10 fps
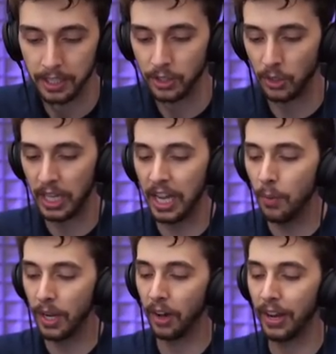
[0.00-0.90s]
So here
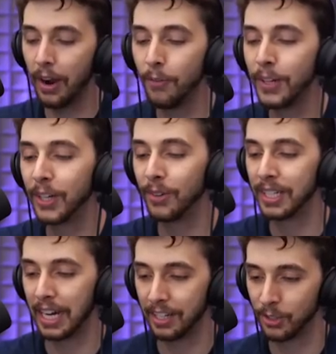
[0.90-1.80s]
we are, now going to
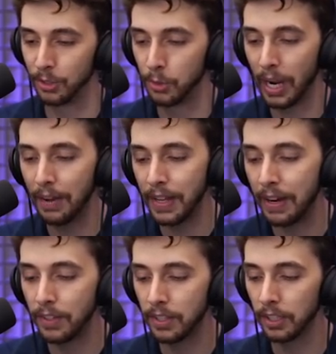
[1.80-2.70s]
dinosaurs. Do I have
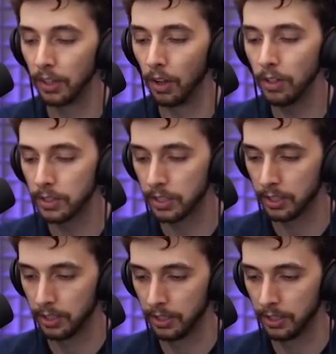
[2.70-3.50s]
everything unlocked?